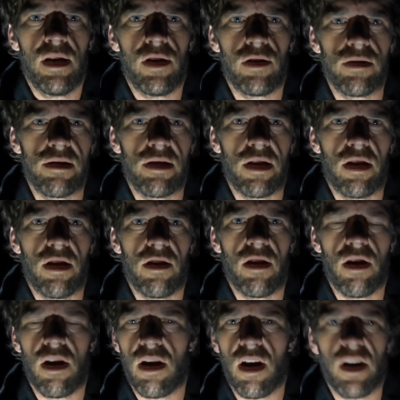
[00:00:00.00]

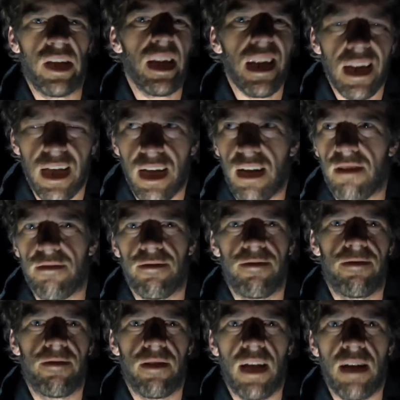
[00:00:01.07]
Also, I'd love,
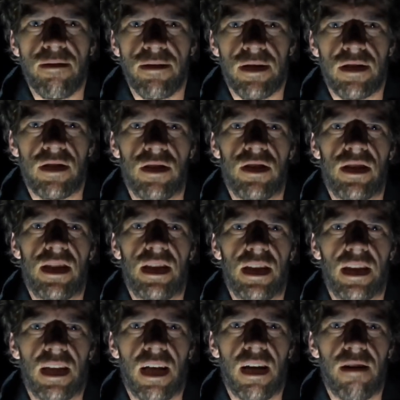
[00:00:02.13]
absolutely
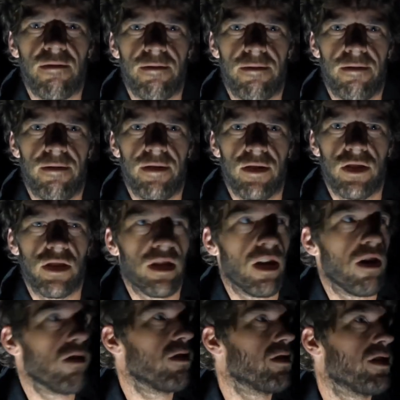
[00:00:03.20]
love to
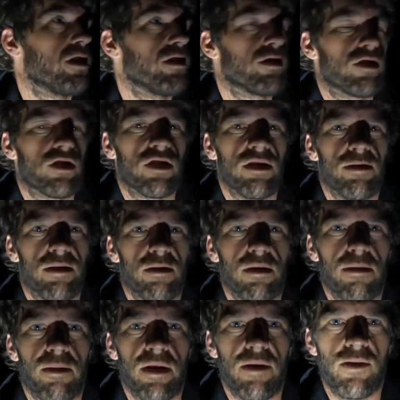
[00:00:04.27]
go on those trips
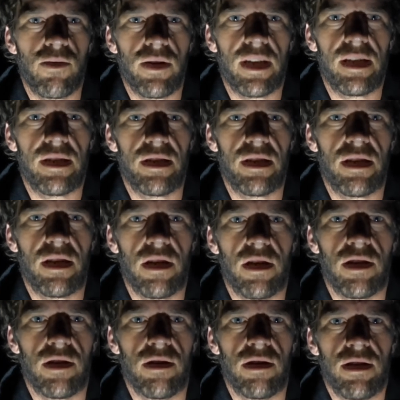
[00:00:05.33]
where people get to
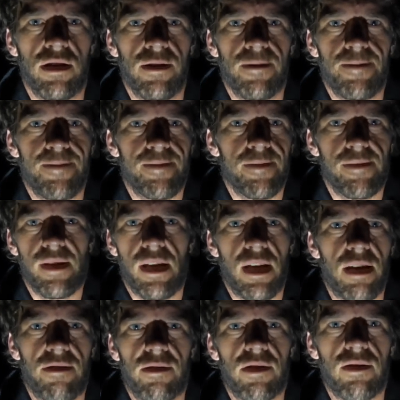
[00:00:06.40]
go
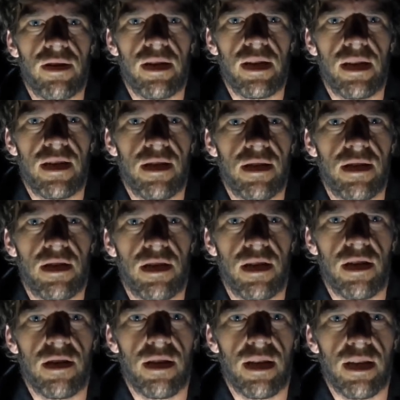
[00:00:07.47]
everywhere. You
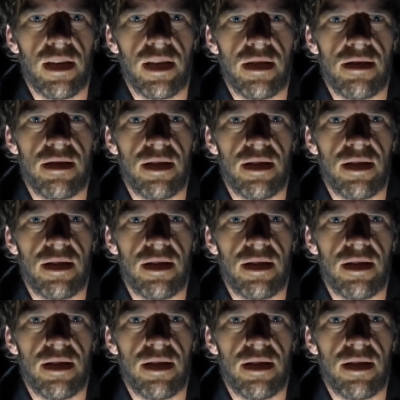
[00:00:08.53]
know, they get